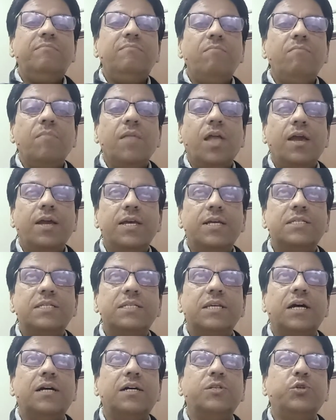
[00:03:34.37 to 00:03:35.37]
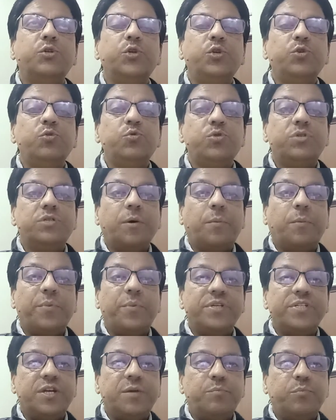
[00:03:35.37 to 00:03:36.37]
is to use
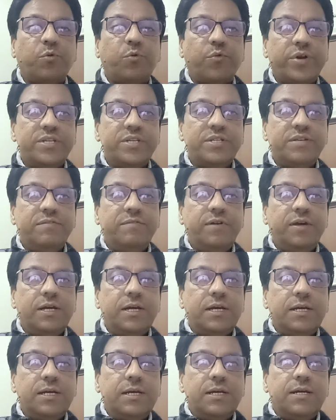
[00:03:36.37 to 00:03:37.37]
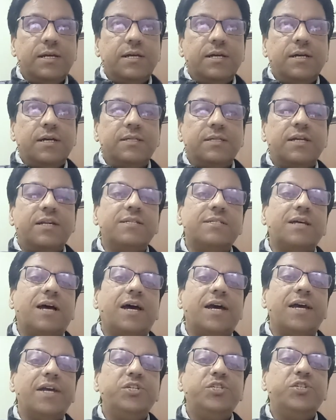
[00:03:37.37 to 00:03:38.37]
present progressive. That is the
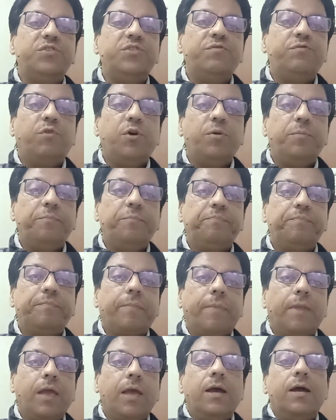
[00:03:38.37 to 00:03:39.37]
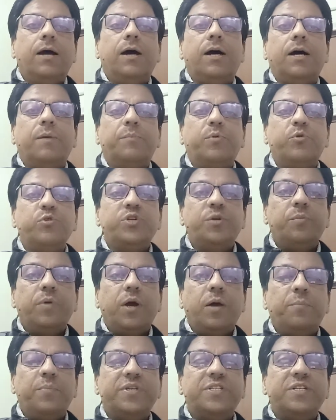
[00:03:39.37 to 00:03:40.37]
ing form.
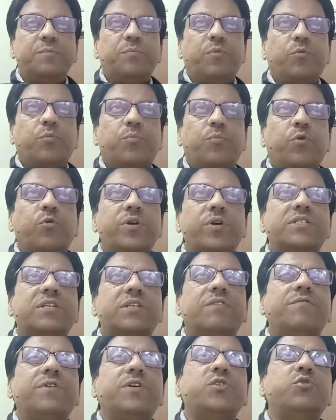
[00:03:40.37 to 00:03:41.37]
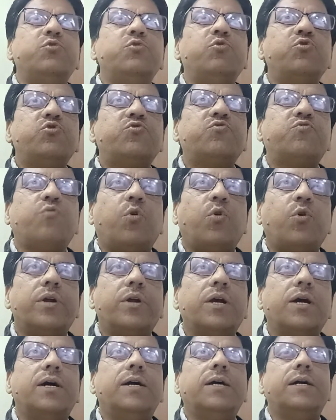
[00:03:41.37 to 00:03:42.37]
Present progressive is used for
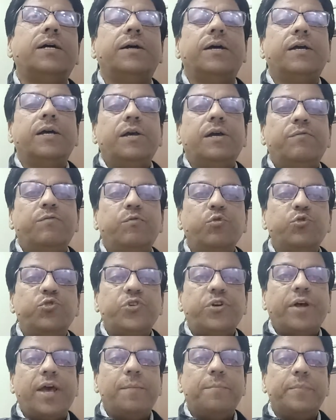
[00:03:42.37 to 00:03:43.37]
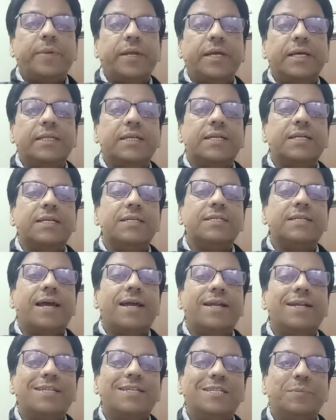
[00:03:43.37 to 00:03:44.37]
future happening that is
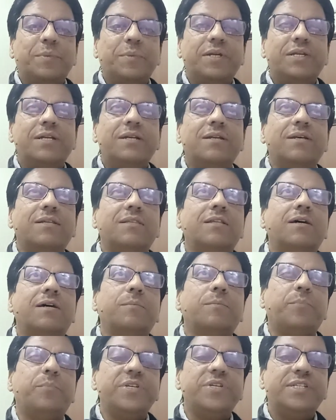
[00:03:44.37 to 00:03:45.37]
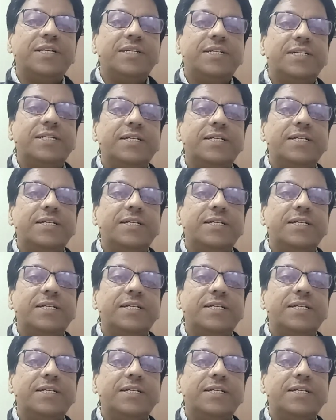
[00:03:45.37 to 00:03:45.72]
anticipated in the present,